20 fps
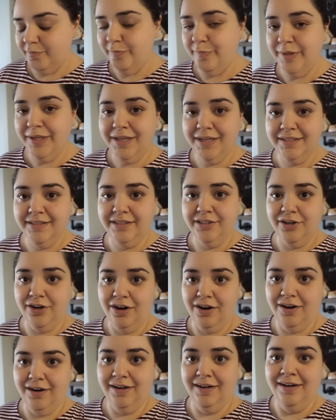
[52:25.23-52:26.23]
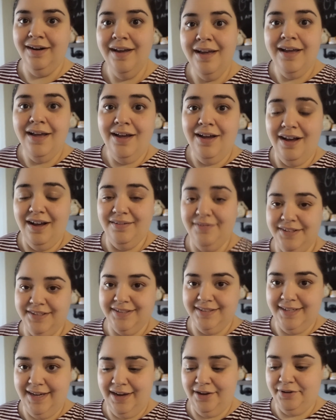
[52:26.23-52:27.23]
Because there are
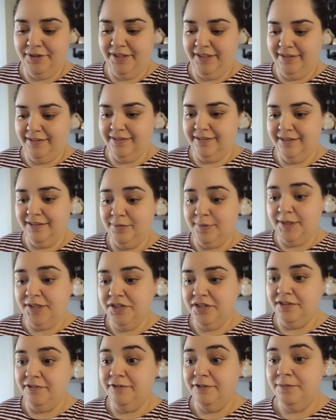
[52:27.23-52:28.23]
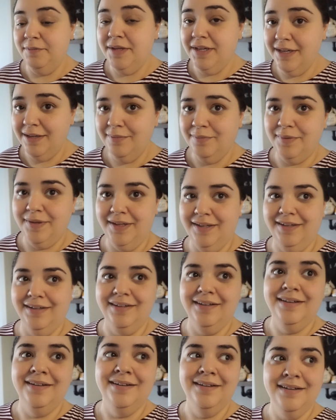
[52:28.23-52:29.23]
obviously outings, especially for me
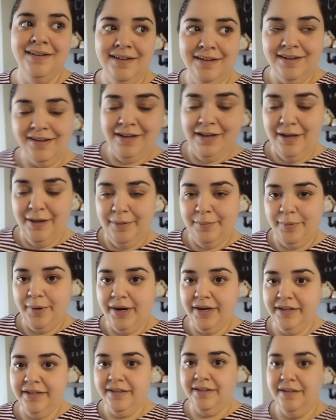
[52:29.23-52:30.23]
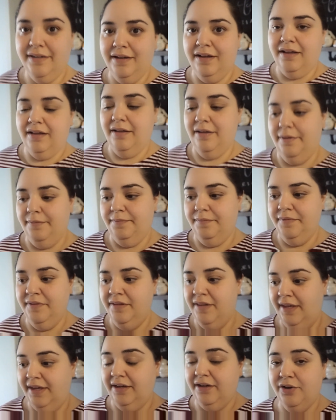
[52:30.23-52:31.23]
being pregnant,
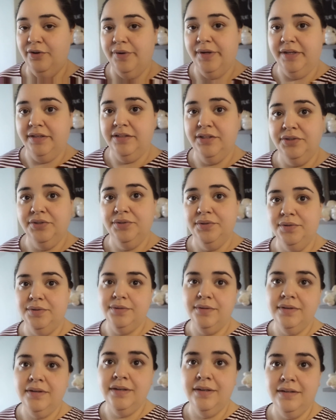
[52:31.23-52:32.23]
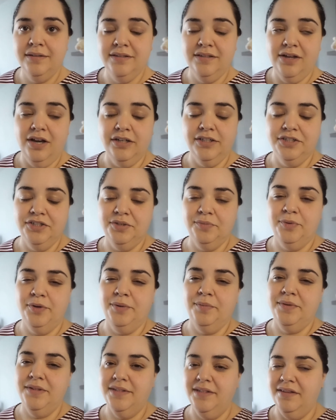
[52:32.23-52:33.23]
like going to doctor's
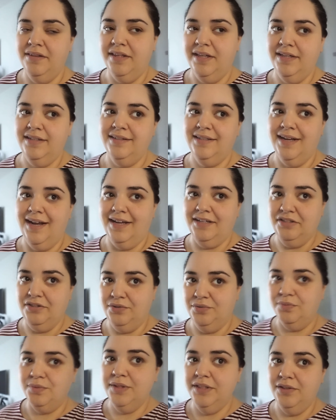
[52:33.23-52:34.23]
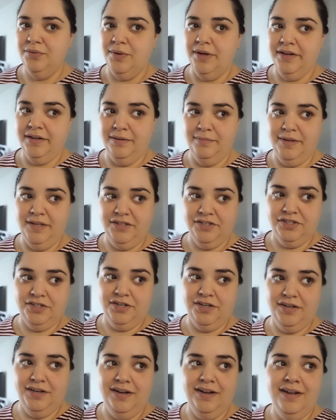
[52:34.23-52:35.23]
appointments and things, that I just really wanted to make
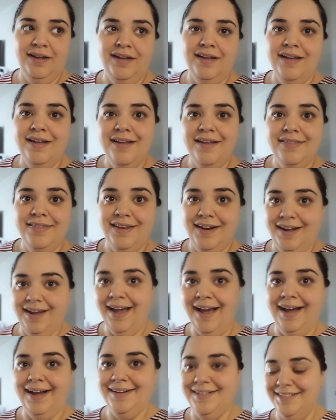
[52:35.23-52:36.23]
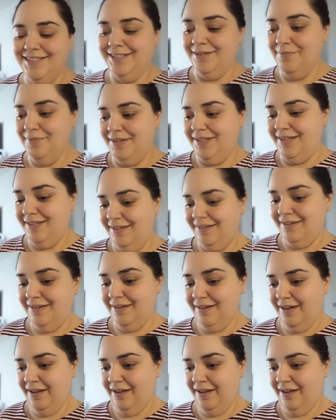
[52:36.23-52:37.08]
sure that I had something